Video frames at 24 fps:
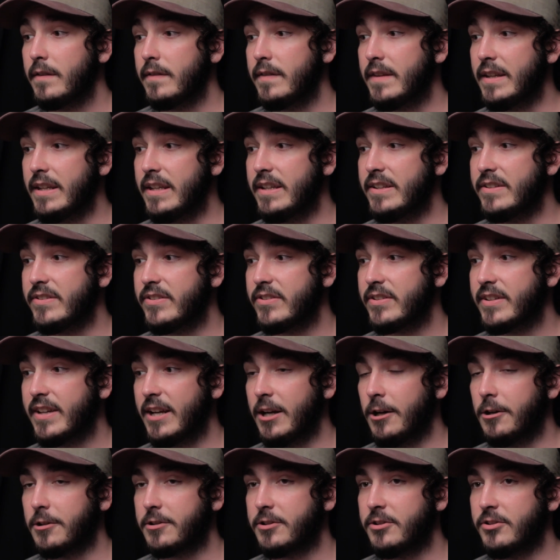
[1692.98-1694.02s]
these
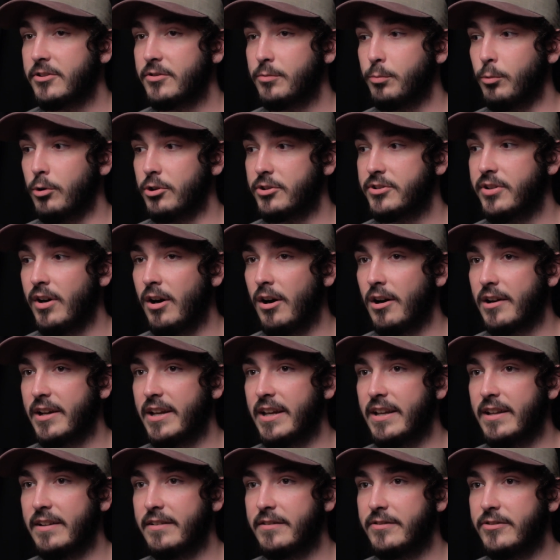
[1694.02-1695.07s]
characters were
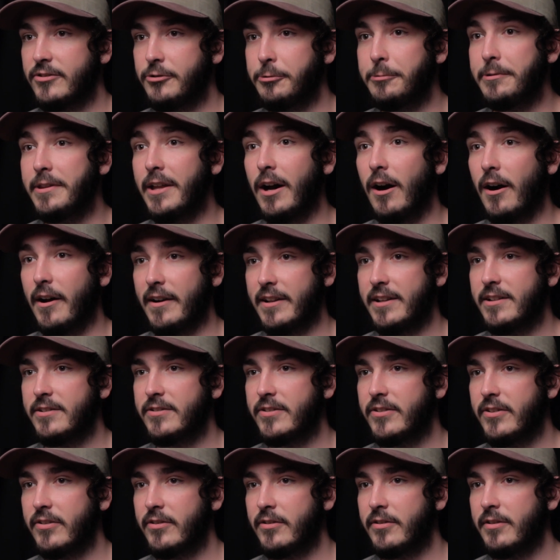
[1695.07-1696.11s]
talking to the
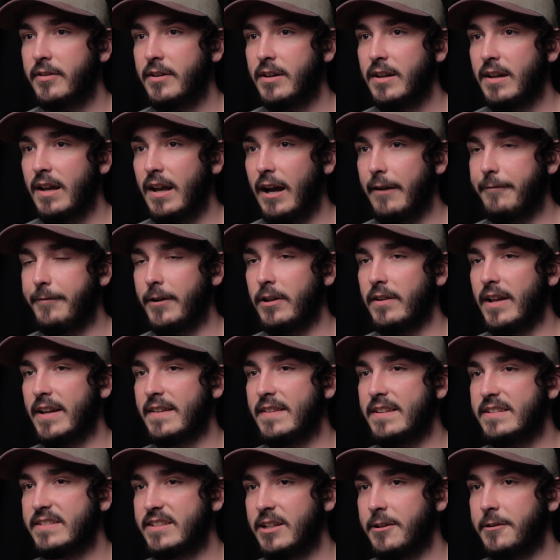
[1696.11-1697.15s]
audience. I felt like
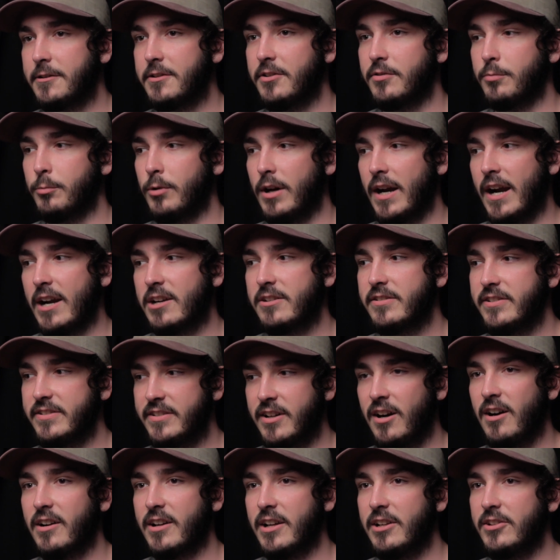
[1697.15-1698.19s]
these characters were actually
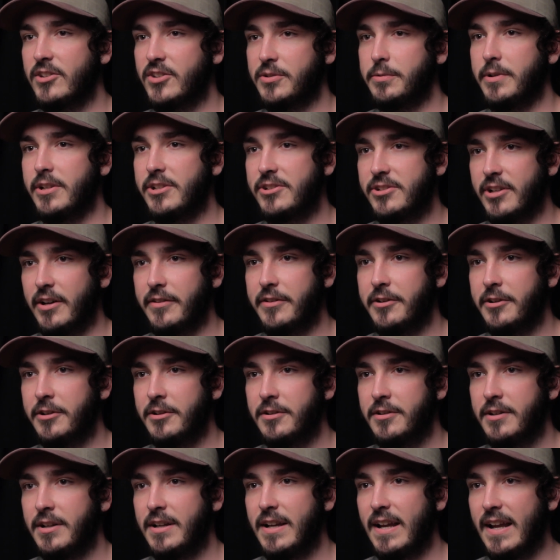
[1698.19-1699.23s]
talking to each
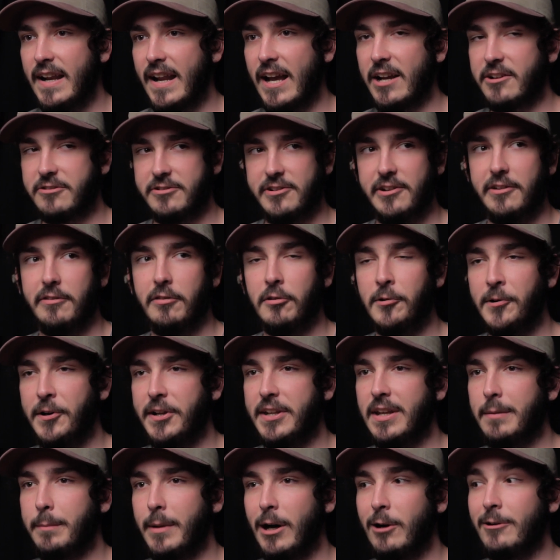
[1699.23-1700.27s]
other and actually
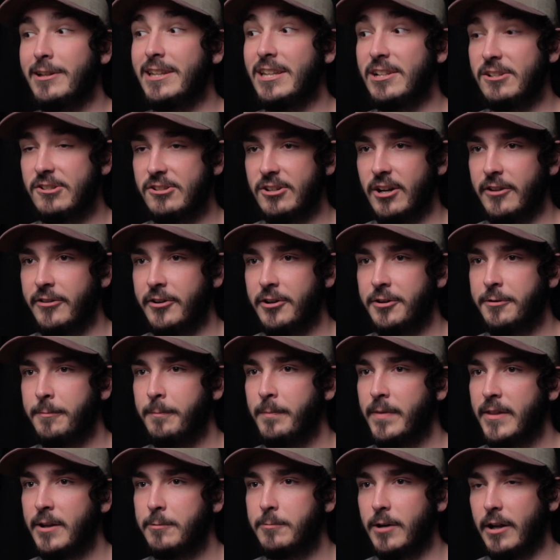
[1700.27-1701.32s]
learning about each other
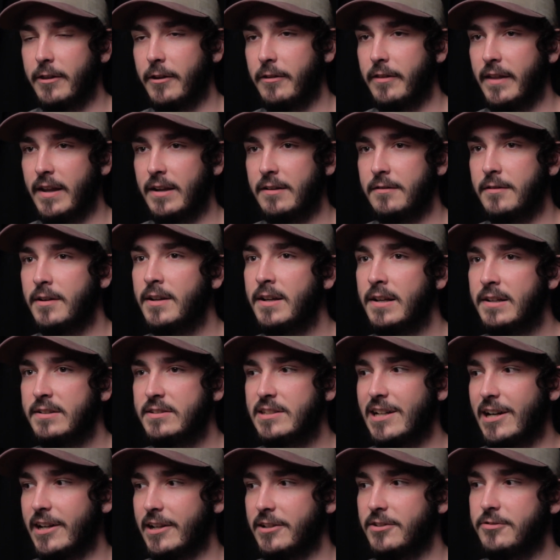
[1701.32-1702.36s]
rather than
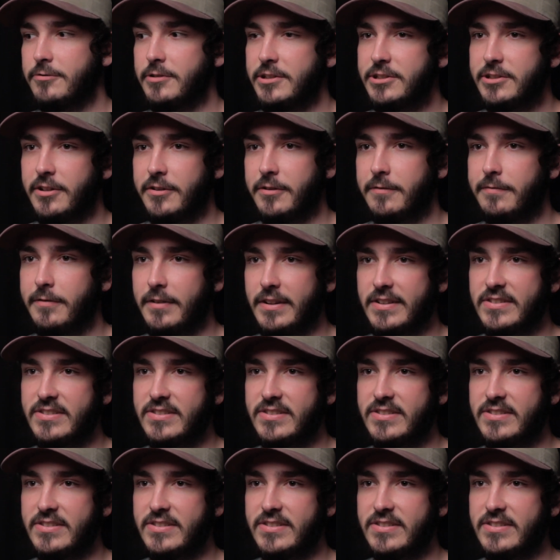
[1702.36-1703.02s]
talking to each other for